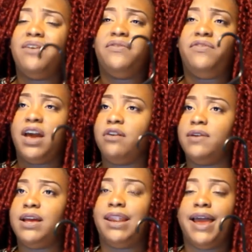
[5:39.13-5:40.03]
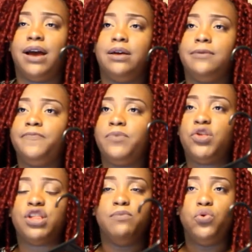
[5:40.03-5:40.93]
a very like
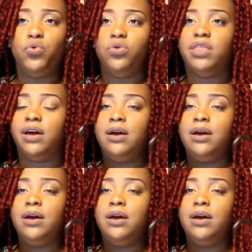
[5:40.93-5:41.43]
smooth,